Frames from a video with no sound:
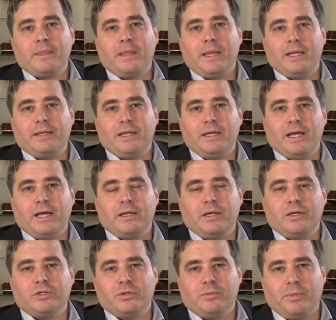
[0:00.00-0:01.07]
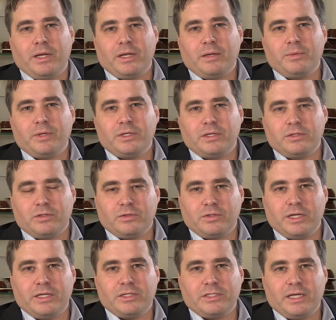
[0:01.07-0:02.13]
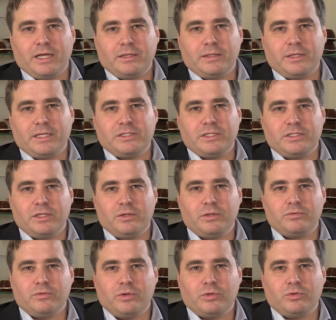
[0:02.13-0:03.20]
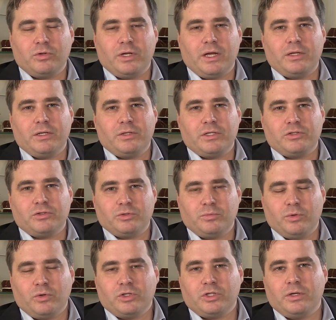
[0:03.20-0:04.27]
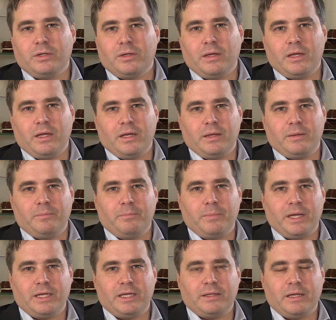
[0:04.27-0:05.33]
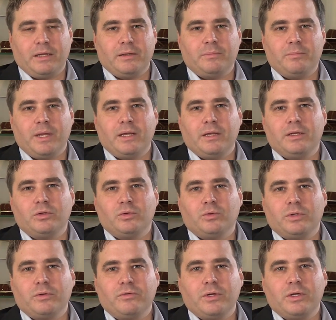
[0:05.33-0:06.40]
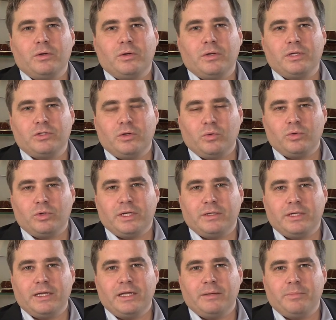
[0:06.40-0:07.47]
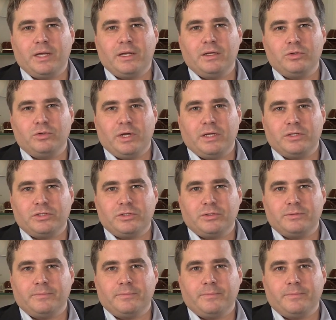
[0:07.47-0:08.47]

And the data should be limited to the extent necessary for newsletter distribution, meaning that the mandatory field is only the email address.